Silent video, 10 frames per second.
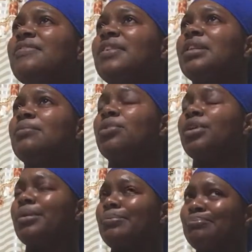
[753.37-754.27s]

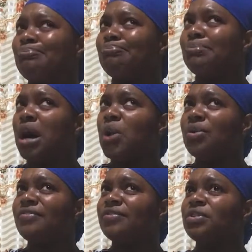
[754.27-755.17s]
powerful and more
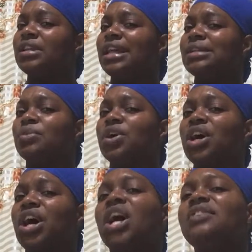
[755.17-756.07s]
confident, I think.
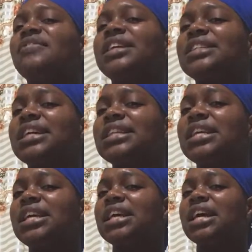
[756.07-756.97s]
I'm
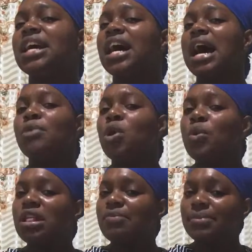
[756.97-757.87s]
always planning to
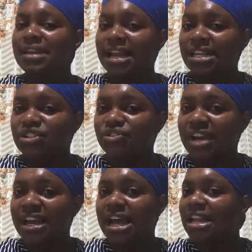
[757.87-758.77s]
try that. I haven't yet
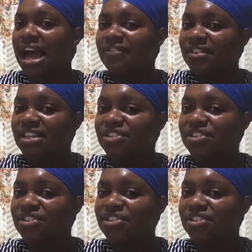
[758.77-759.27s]
tried it. I